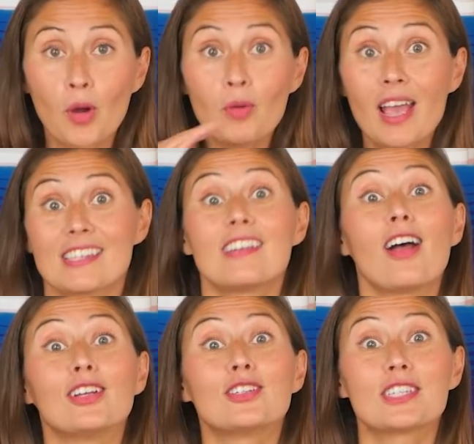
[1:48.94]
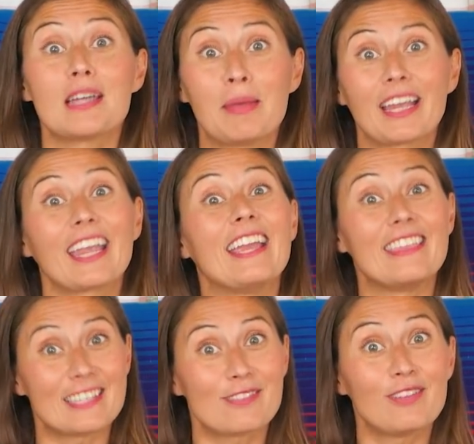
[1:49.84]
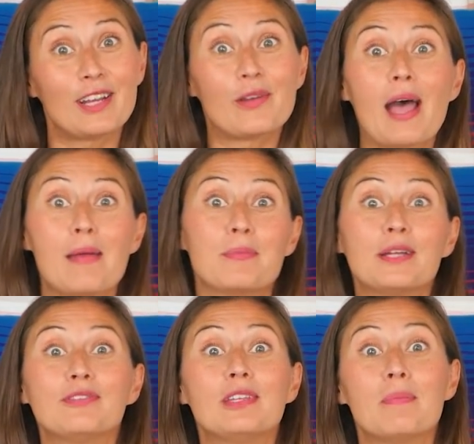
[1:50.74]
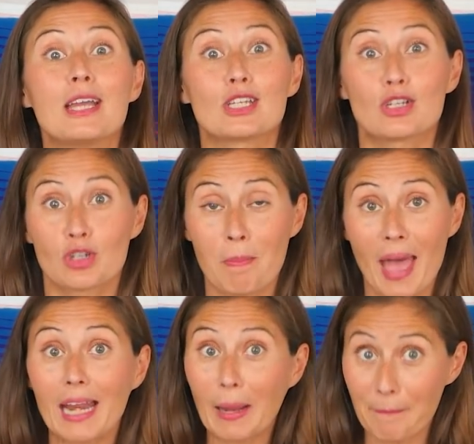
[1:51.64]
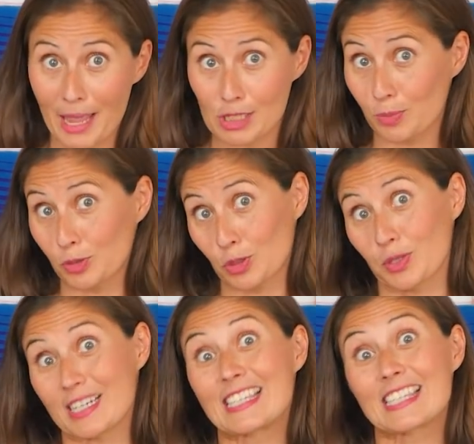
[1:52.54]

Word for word: prone as an on your stomach. In this video, I briefly mentioned traumatic masturbatory